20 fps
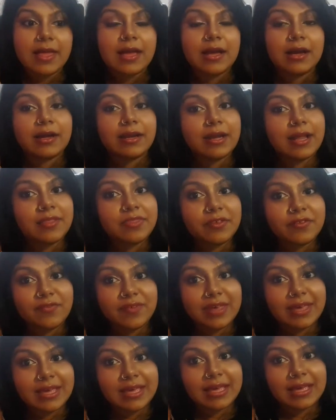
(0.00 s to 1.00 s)
Another
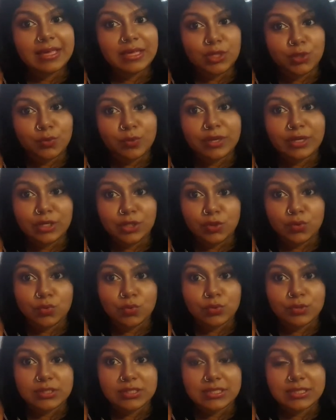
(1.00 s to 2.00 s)
way you can
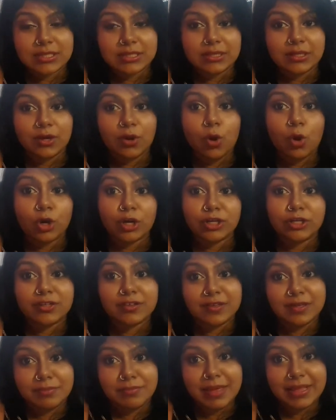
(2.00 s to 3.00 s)
use the
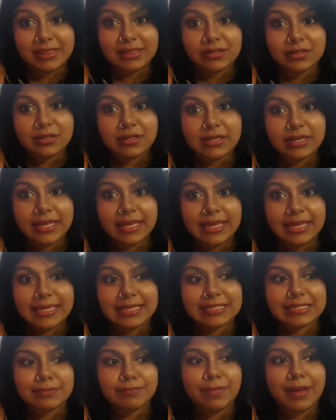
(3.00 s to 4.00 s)
auditory method
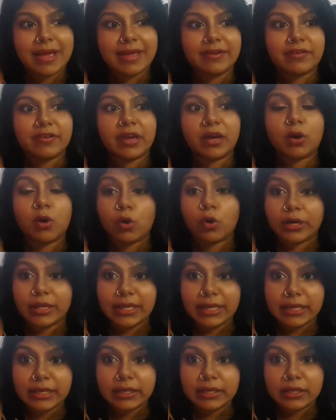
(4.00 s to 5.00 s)
is by
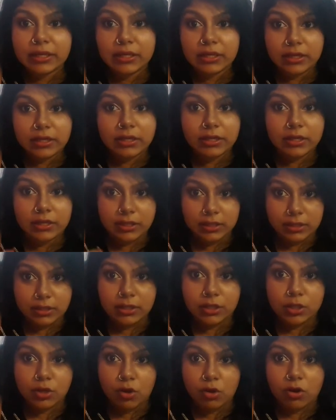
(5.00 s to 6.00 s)
recording
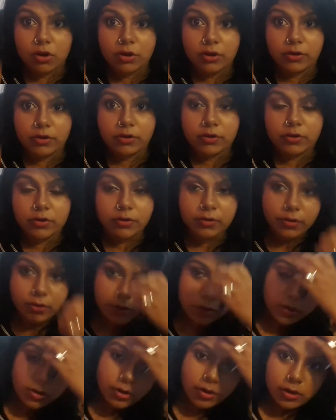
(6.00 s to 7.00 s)
your
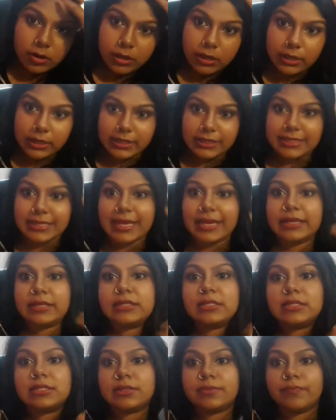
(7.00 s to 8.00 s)

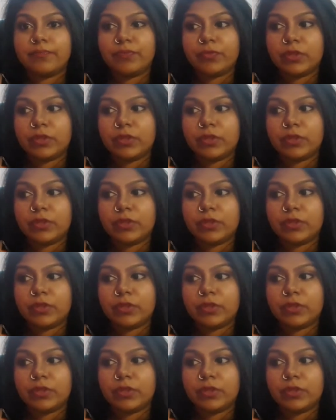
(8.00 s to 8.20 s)
content.